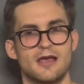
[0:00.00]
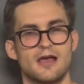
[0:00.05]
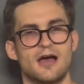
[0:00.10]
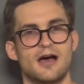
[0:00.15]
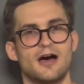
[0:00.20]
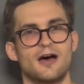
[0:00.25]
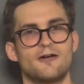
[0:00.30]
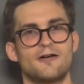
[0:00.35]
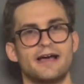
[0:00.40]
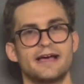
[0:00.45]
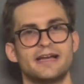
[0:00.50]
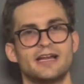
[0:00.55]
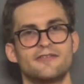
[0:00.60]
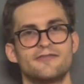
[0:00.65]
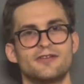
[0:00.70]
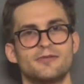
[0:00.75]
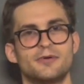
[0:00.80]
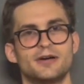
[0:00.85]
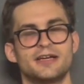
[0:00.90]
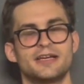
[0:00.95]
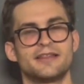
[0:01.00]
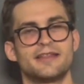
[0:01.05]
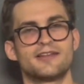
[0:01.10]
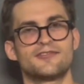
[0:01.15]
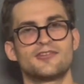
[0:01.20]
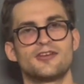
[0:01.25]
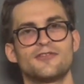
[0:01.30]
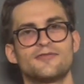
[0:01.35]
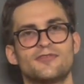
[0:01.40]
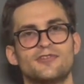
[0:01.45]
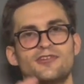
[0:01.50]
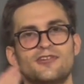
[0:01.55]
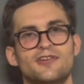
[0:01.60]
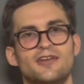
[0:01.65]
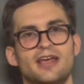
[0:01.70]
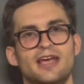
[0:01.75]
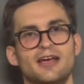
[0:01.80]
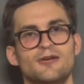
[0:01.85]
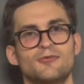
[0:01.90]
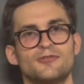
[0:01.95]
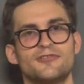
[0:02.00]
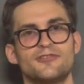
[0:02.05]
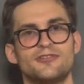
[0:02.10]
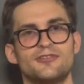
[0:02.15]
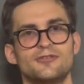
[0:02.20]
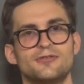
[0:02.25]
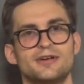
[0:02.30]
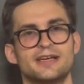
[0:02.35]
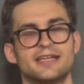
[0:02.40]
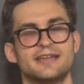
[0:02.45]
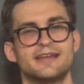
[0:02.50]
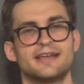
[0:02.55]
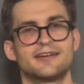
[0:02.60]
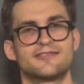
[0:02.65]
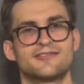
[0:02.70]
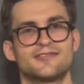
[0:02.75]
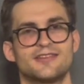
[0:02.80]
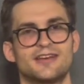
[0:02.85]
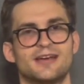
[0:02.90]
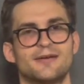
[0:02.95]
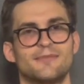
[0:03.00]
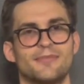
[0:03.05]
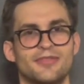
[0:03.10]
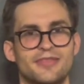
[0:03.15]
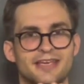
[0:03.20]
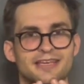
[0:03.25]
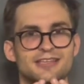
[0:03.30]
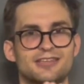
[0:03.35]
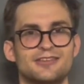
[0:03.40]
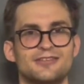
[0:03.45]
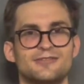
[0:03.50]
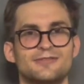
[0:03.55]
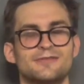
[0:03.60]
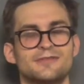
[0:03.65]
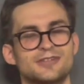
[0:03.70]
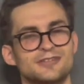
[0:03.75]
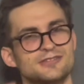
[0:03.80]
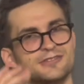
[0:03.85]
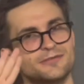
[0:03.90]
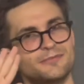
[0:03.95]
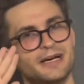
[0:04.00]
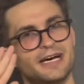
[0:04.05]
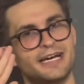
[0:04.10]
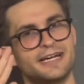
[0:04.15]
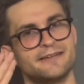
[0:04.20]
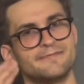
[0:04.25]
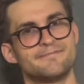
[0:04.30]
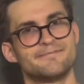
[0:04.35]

All right, everybody, that's all for today. We'll see you again next time. Thank you. Goodbye.